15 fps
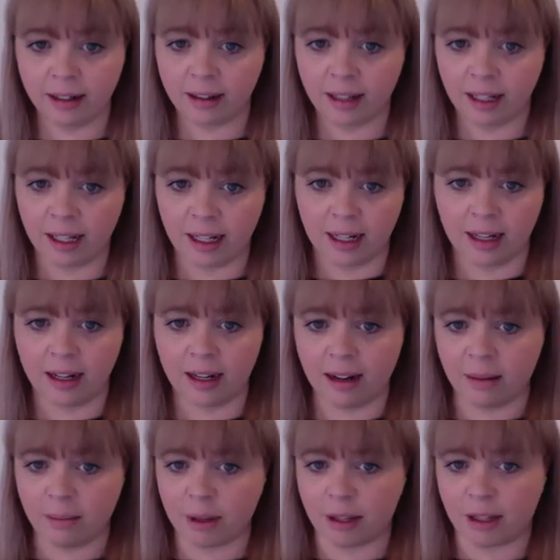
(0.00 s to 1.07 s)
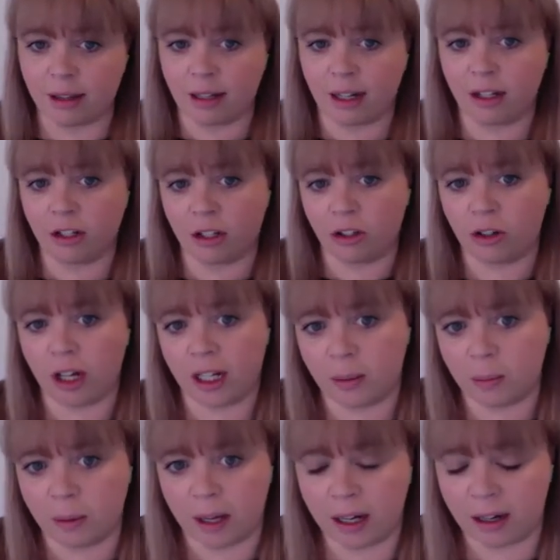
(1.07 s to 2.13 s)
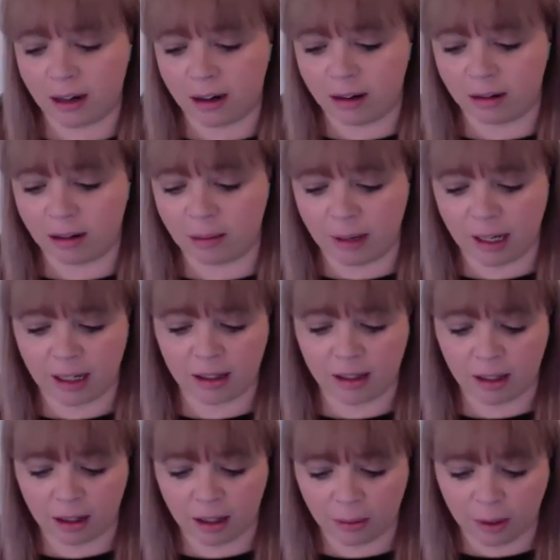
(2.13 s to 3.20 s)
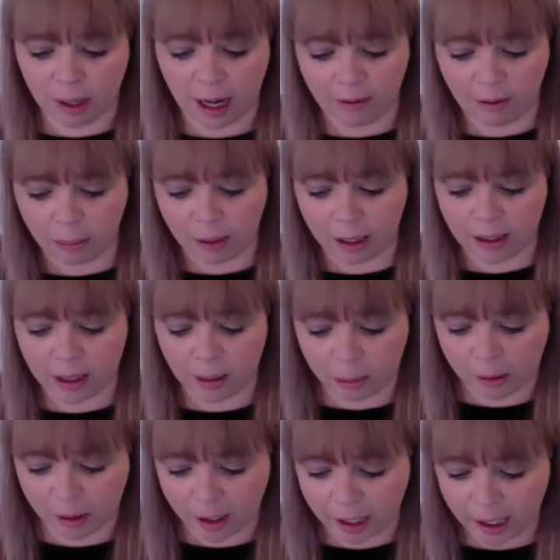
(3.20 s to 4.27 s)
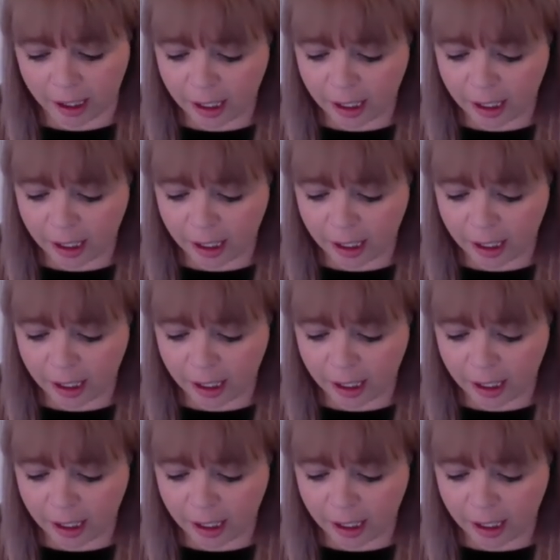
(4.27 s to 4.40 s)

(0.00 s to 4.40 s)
the ear, but then they just transplanted it on the mouse so that it would have a blood supply.